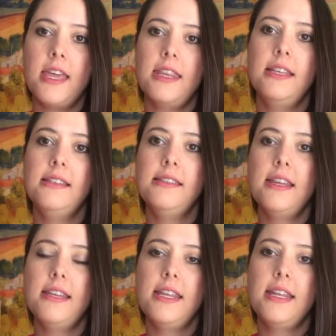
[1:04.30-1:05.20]
that
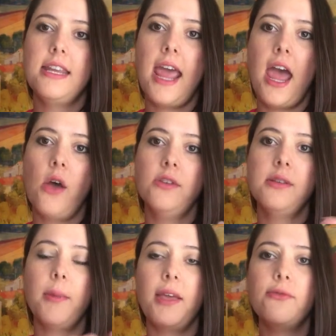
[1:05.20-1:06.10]
extended out
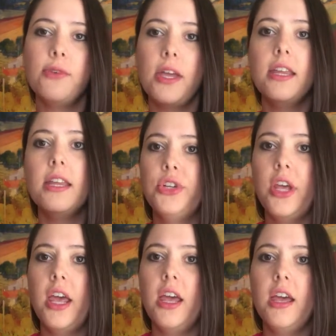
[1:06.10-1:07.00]
to my foot.
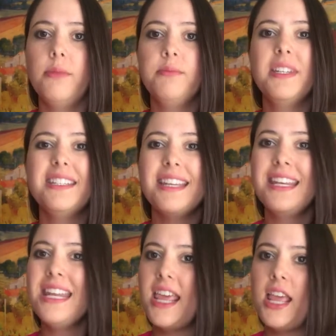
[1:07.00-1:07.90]
It
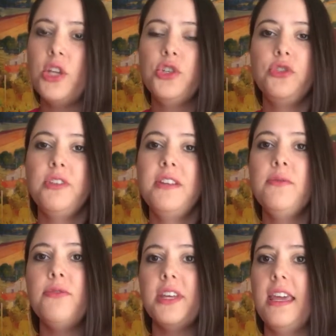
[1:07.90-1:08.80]
didn't itch,
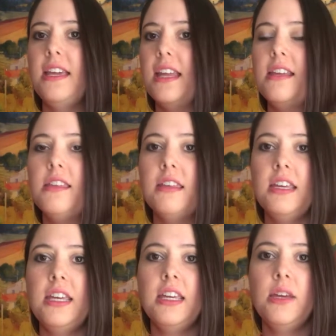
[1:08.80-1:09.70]
didn't feel like
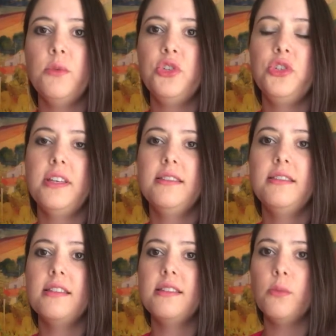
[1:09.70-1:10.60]
anything. It was
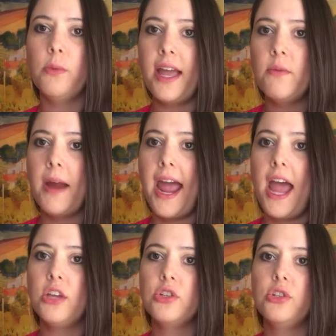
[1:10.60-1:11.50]
just this red
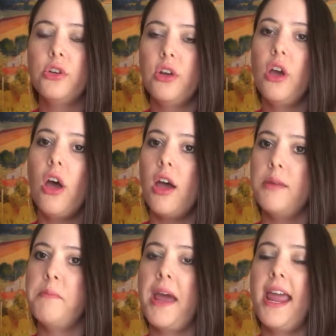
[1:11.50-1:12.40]
rash
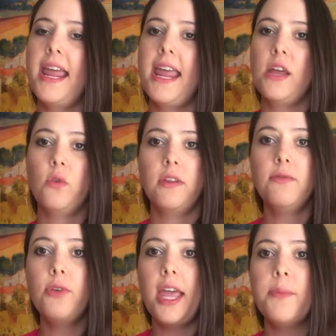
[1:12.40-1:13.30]
on my ankle and
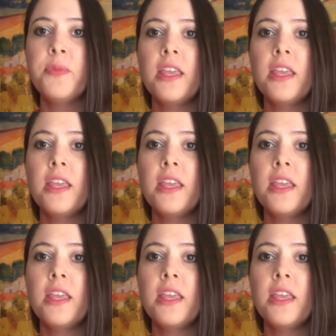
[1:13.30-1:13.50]
foot.